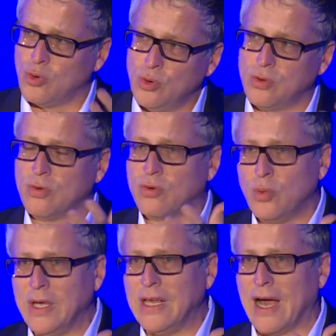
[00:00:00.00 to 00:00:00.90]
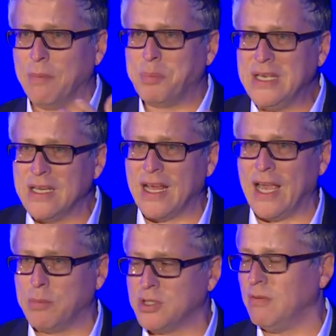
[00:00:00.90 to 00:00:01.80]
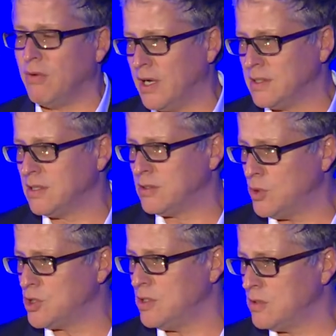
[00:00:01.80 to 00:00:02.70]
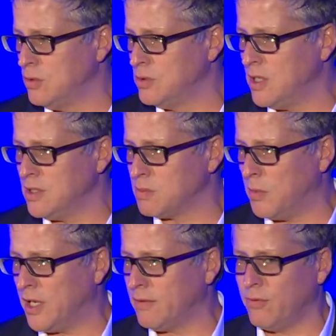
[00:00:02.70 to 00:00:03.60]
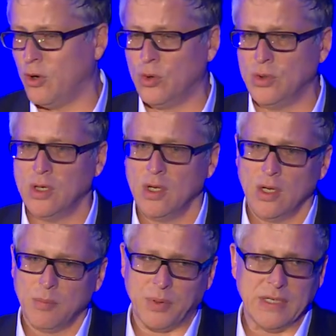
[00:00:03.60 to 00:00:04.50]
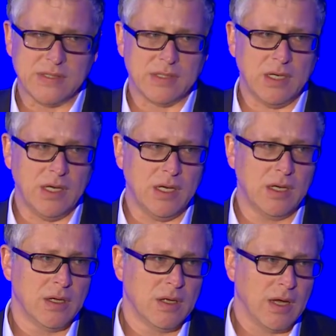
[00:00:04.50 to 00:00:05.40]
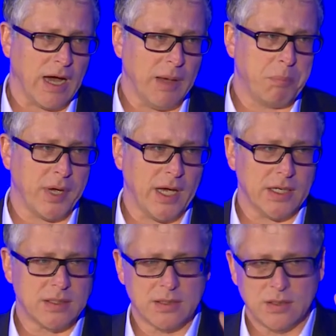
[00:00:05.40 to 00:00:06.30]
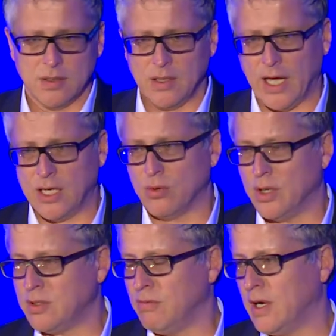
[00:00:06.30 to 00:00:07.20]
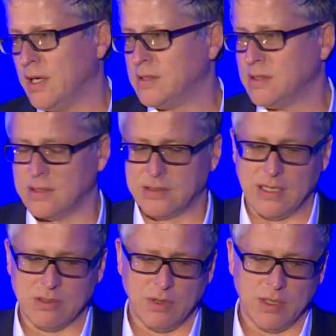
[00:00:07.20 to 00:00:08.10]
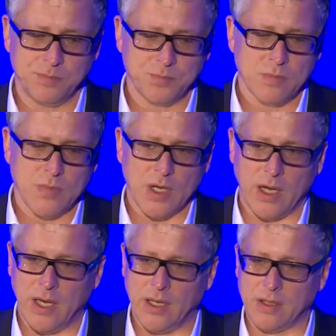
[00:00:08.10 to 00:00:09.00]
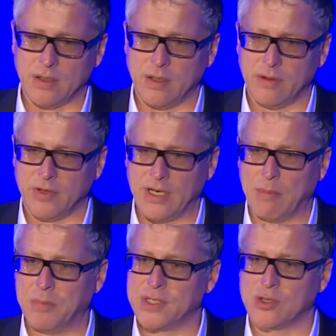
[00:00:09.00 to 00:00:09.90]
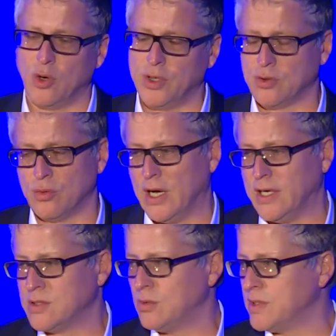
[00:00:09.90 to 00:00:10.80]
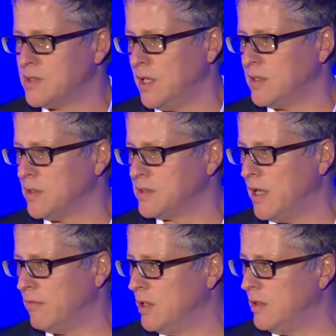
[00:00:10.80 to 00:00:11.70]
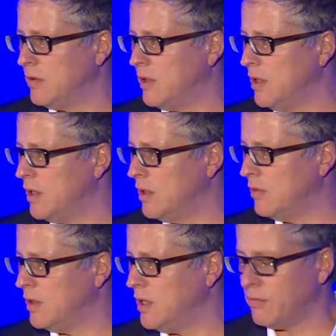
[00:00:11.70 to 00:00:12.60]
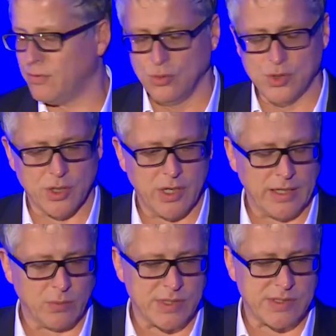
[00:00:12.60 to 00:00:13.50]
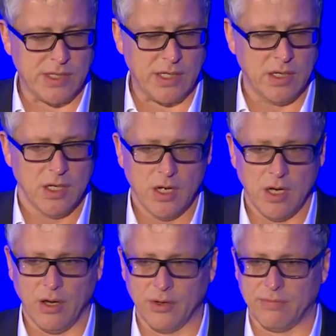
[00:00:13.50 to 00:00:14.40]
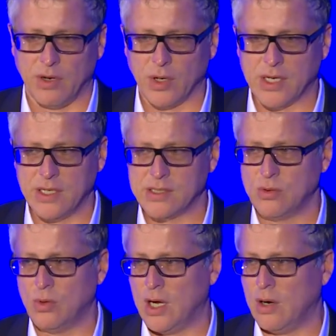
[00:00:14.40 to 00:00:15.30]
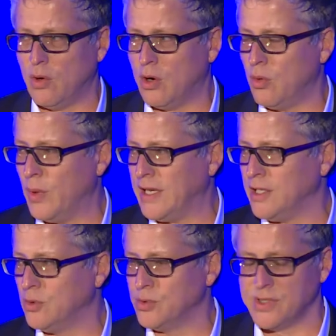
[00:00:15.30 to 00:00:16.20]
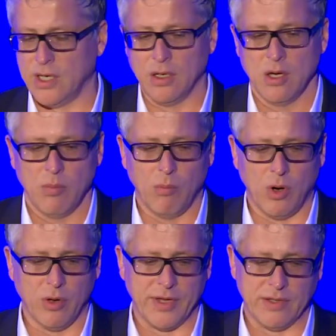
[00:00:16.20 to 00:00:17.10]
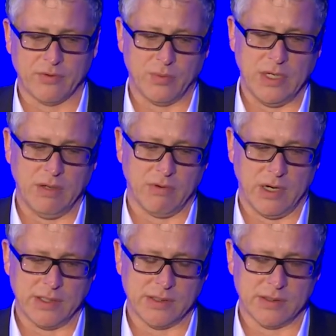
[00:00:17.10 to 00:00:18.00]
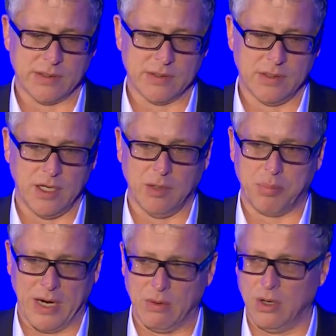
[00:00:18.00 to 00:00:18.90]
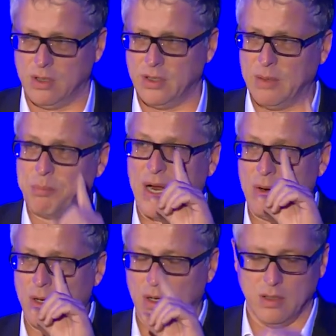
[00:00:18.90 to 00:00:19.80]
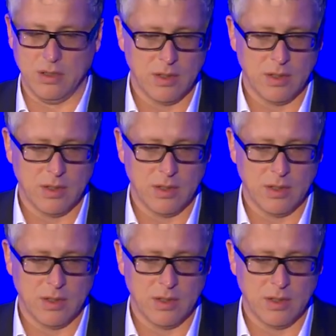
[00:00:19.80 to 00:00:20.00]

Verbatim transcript: two to three IP-enabled devices which he's using, smartphone, PC, iPad, Android devices, etc and uh, the number is going to rise to a six or seven in the in the near future. And we see a lot of our kids who are already using more than three devices in parallel. In parallel,